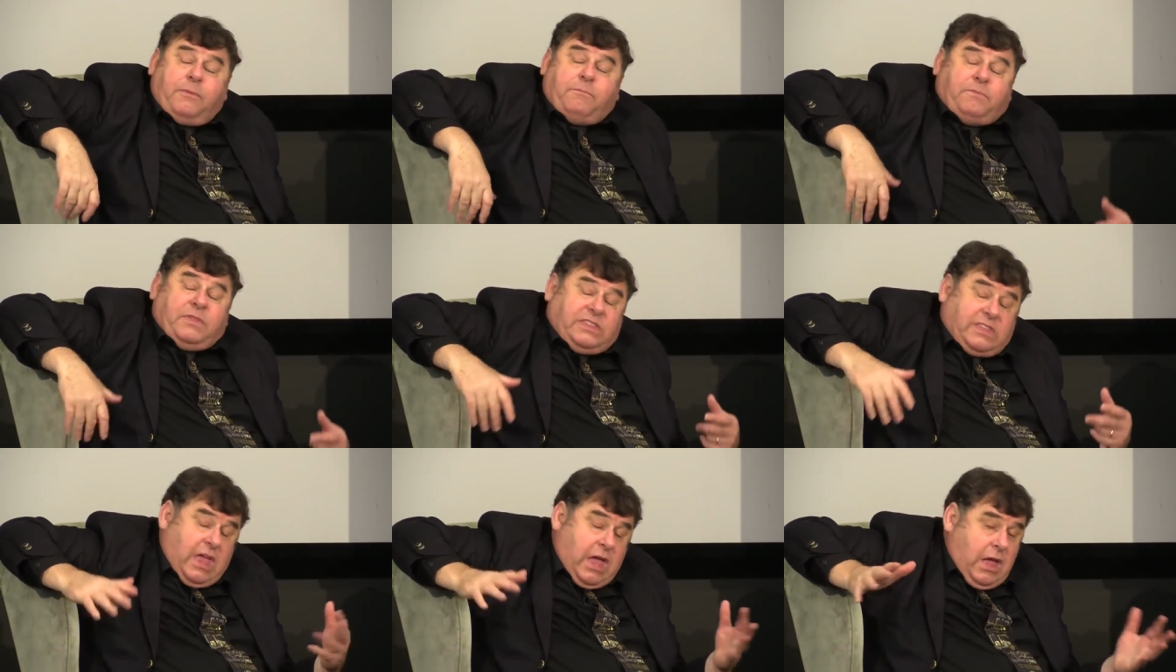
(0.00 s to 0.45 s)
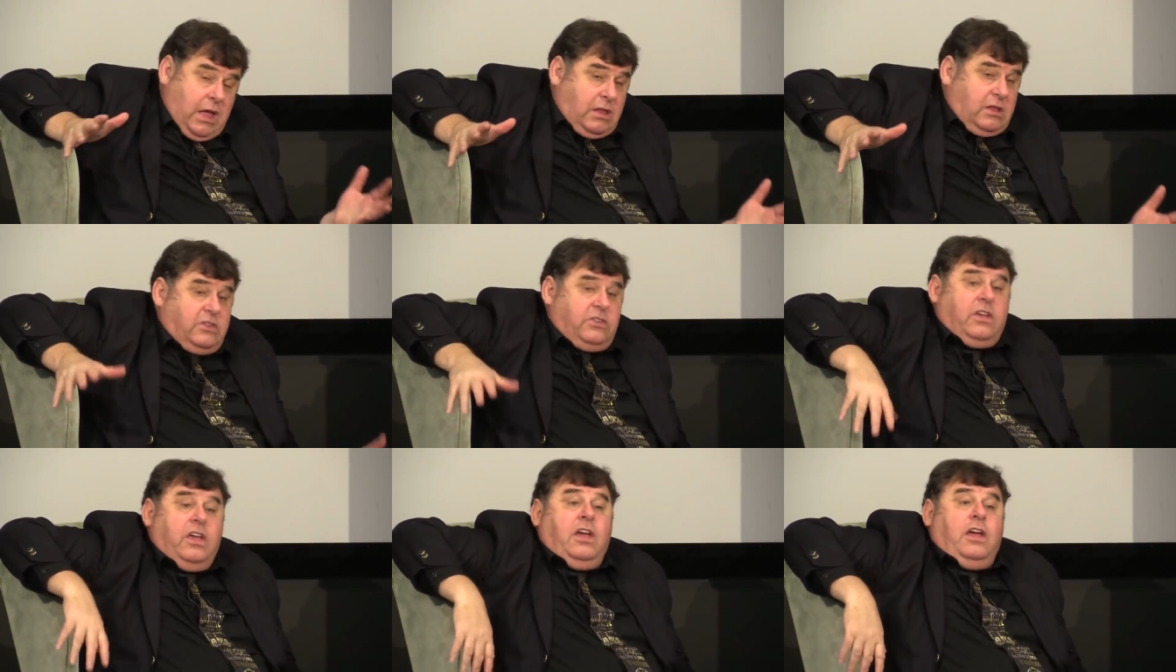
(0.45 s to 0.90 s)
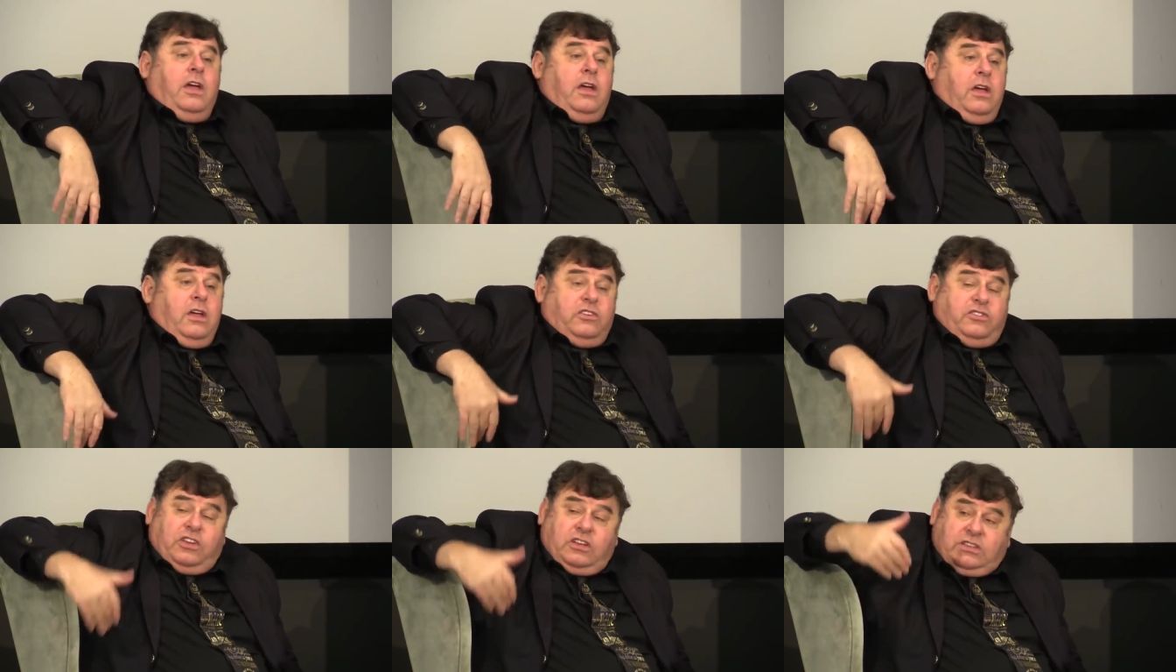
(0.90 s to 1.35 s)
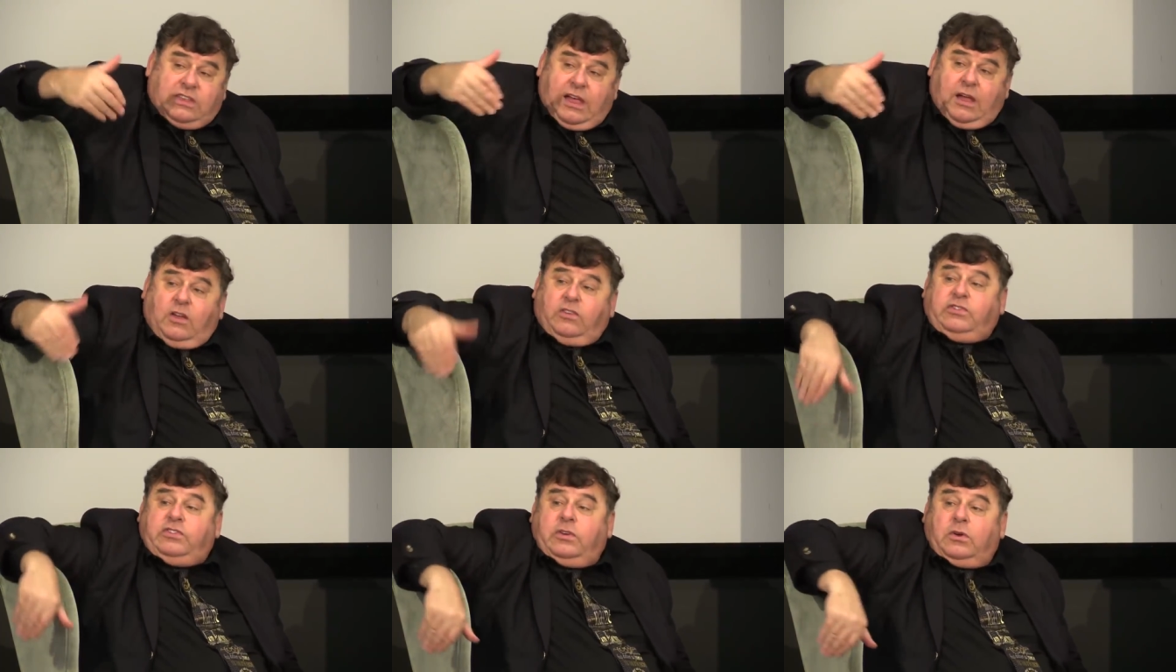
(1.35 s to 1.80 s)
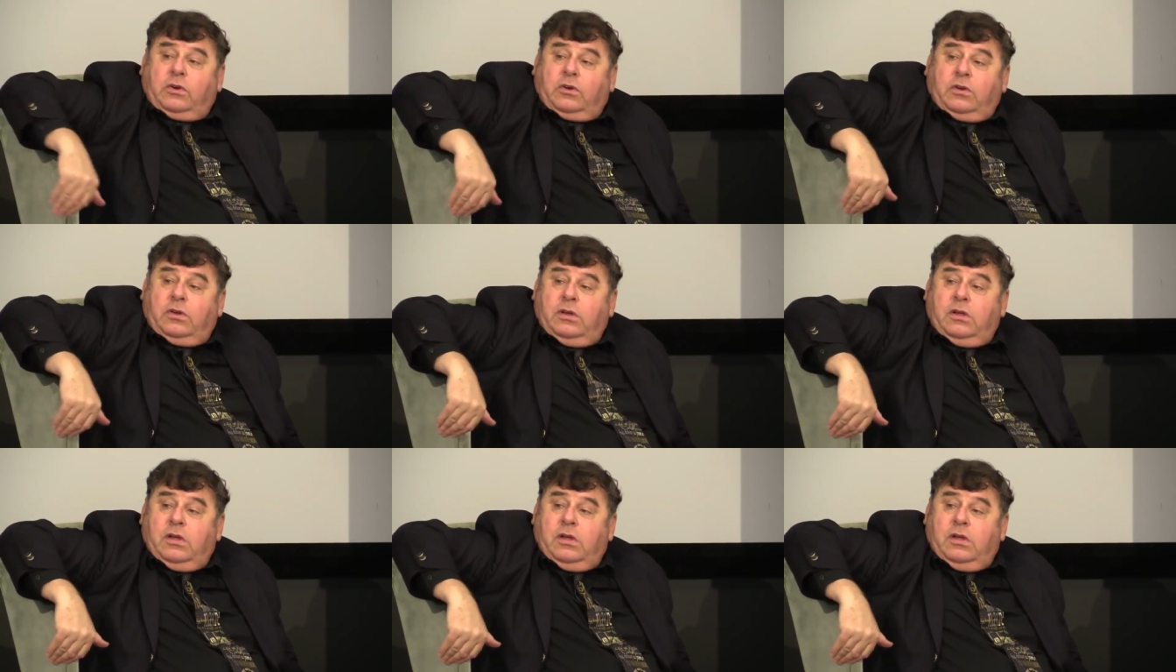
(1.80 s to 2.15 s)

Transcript: And but then she tells you.